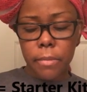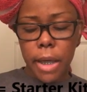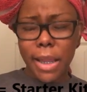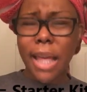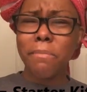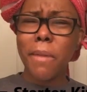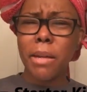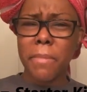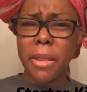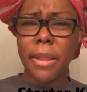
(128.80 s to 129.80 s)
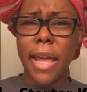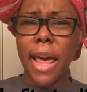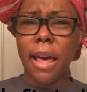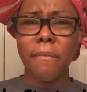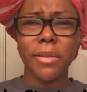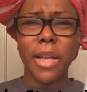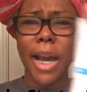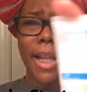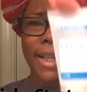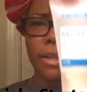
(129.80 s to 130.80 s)
It left about a month and a half, so I
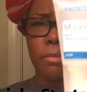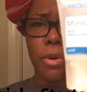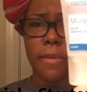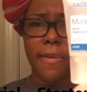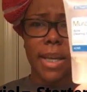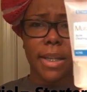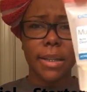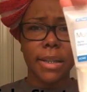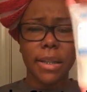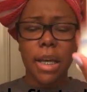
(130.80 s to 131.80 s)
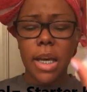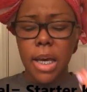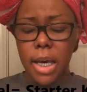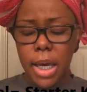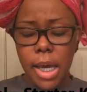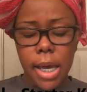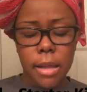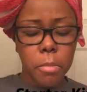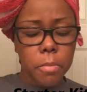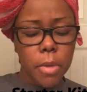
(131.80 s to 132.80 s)
gotta get some more of this
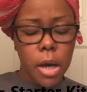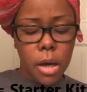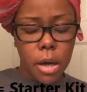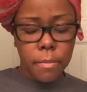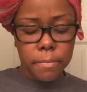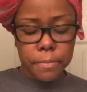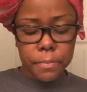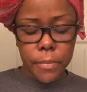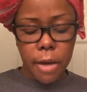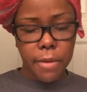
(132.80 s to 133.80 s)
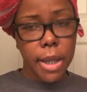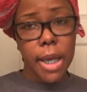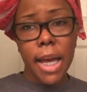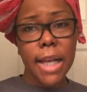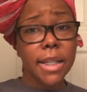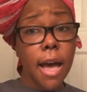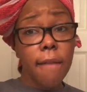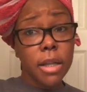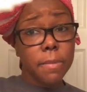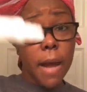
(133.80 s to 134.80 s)
and everything. I still
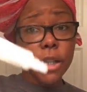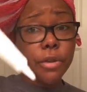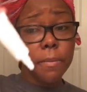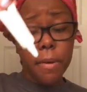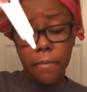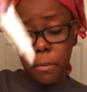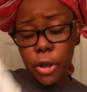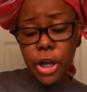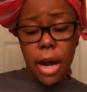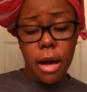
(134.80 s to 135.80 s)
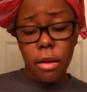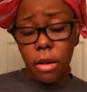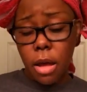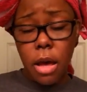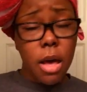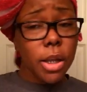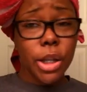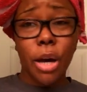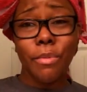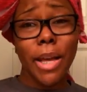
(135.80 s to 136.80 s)
have the spot treatment from the trial,
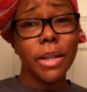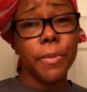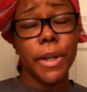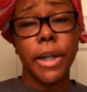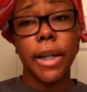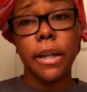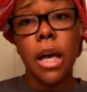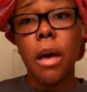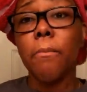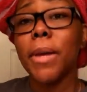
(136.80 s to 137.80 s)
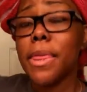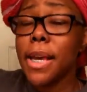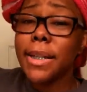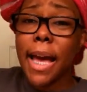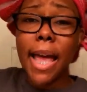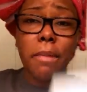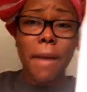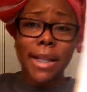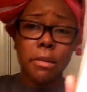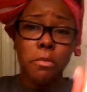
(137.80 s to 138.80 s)
so that's pretty good. But this I had to
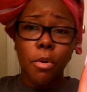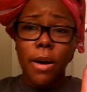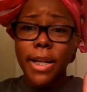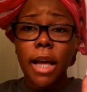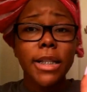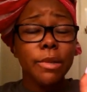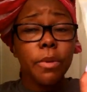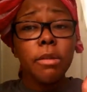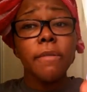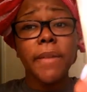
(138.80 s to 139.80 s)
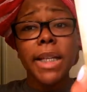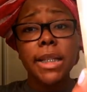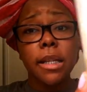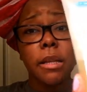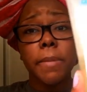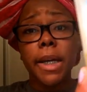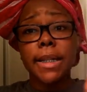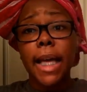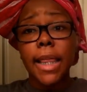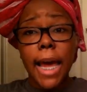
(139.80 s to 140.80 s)
buy some more, and I just went on investing in it
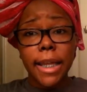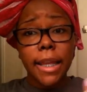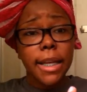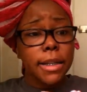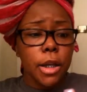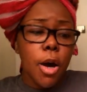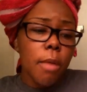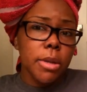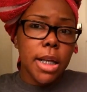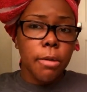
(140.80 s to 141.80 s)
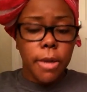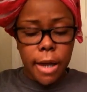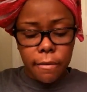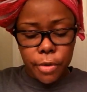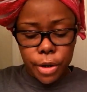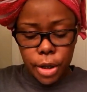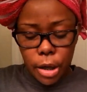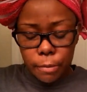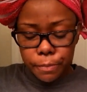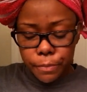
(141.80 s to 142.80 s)
because I liked it. So I was like, whatever.
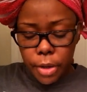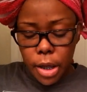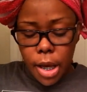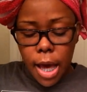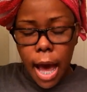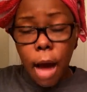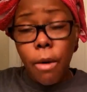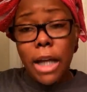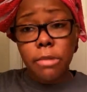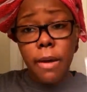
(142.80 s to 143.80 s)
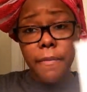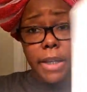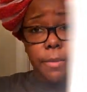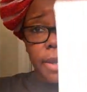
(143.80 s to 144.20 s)
So I wash my face